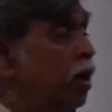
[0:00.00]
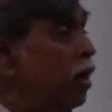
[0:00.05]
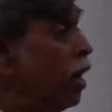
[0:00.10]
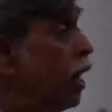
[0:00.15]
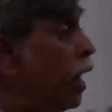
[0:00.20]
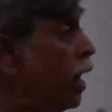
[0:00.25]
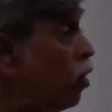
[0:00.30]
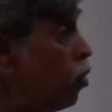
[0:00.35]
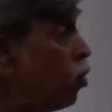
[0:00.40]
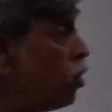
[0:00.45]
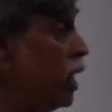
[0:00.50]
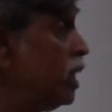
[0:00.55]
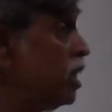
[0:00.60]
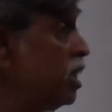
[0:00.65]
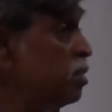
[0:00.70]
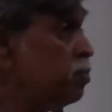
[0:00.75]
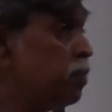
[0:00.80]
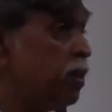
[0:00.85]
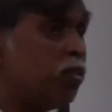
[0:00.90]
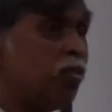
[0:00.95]
In
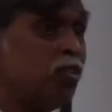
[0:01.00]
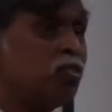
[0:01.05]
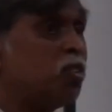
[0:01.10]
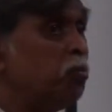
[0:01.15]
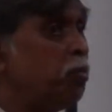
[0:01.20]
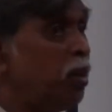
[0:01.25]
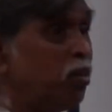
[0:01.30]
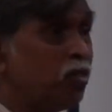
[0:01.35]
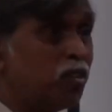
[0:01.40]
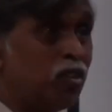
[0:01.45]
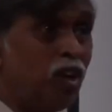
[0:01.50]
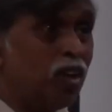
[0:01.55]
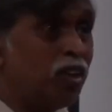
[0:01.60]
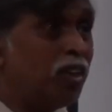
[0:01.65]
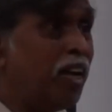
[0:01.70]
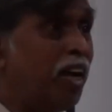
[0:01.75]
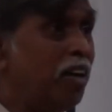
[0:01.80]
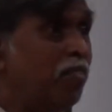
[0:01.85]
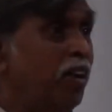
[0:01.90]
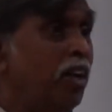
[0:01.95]
rotational spectroscopy, it was not
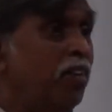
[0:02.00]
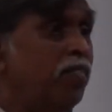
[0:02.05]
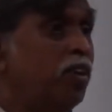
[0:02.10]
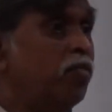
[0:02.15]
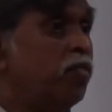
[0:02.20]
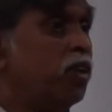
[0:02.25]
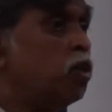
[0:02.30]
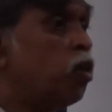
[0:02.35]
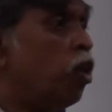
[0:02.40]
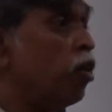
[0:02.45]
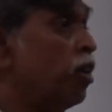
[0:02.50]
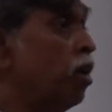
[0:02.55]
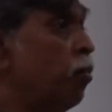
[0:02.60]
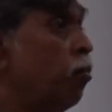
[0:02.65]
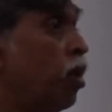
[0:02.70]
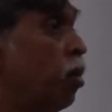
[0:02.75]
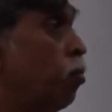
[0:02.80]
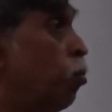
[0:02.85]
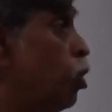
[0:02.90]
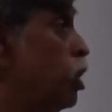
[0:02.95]
that. We even were talking
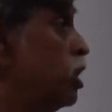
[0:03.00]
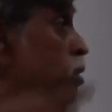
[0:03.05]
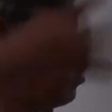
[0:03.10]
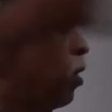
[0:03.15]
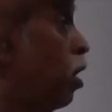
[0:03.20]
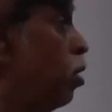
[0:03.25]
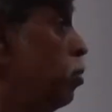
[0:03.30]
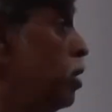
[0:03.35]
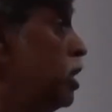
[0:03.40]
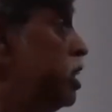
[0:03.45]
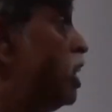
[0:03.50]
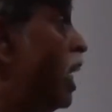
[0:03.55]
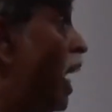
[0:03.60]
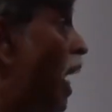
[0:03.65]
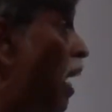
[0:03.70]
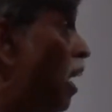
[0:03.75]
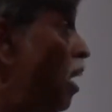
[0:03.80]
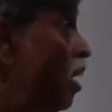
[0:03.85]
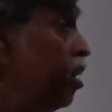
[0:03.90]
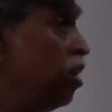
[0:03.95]
about a most probable
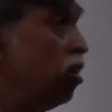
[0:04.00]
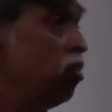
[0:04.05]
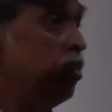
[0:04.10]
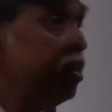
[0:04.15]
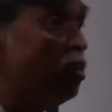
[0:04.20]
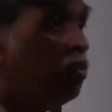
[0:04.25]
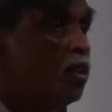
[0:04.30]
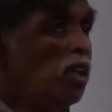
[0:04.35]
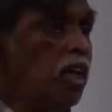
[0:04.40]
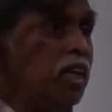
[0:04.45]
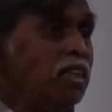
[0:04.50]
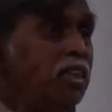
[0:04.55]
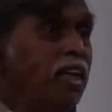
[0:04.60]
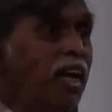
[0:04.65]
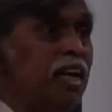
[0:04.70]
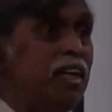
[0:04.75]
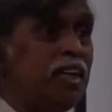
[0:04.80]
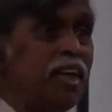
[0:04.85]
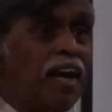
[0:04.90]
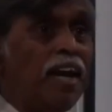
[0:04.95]
J, which was like
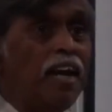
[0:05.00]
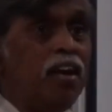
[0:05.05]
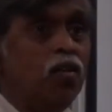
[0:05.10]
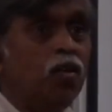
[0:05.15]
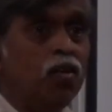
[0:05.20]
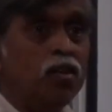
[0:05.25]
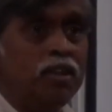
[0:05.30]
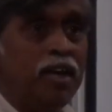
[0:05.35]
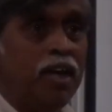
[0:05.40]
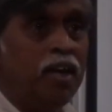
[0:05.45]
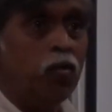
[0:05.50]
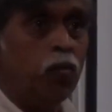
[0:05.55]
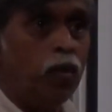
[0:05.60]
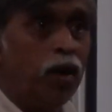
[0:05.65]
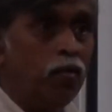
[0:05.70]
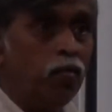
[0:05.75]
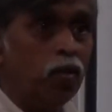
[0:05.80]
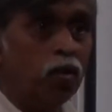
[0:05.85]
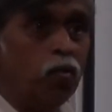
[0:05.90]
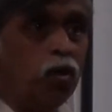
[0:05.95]
J10 or
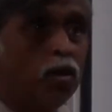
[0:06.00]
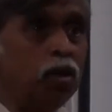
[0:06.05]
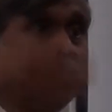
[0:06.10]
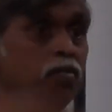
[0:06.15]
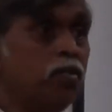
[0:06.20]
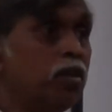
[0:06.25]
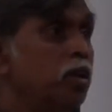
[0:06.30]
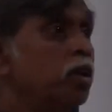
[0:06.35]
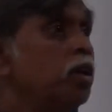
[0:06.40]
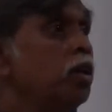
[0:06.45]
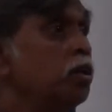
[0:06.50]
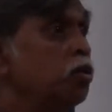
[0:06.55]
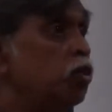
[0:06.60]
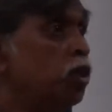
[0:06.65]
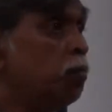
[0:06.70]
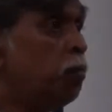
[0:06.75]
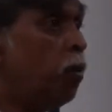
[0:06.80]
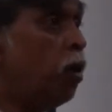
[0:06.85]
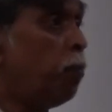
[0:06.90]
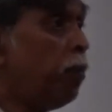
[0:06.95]
J12 or whatever.
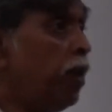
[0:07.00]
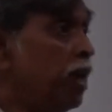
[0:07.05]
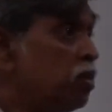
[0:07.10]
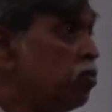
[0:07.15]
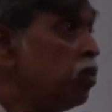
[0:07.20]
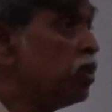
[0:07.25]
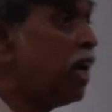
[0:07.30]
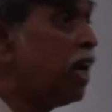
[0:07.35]
The population was